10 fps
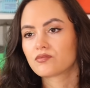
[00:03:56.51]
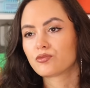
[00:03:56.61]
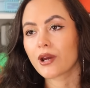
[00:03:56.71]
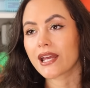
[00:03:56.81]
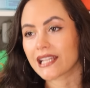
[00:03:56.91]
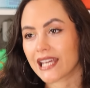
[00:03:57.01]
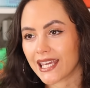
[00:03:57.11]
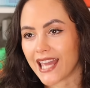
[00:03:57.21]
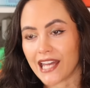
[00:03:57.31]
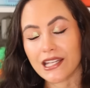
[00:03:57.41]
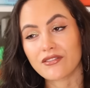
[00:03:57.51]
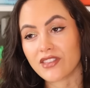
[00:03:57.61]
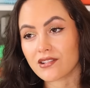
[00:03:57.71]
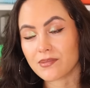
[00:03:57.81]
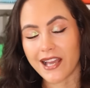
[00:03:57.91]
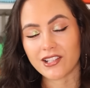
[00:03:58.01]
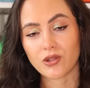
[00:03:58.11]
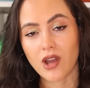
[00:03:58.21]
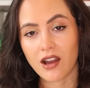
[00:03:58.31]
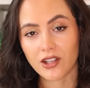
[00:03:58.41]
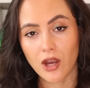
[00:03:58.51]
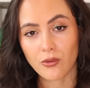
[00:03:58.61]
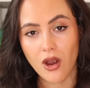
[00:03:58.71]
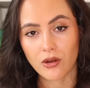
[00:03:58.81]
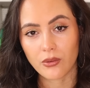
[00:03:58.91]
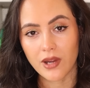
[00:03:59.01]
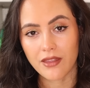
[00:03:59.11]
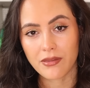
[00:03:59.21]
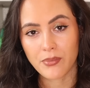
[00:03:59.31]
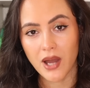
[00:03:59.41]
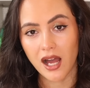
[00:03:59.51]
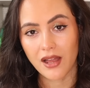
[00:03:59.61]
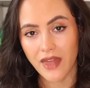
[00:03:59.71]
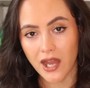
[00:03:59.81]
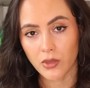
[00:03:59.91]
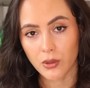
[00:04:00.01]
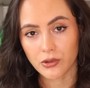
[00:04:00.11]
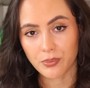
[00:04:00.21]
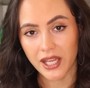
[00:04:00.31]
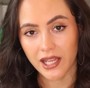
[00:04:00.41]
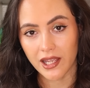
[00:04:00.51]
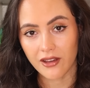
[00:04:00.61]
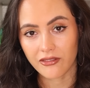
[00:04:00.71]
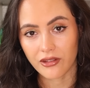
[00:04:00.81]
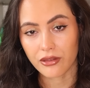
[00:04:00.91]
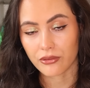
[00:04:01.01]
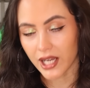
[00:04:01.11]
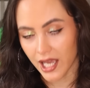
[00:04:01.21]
Really, any of those bags you can't go wrong with, but then we would be here for 3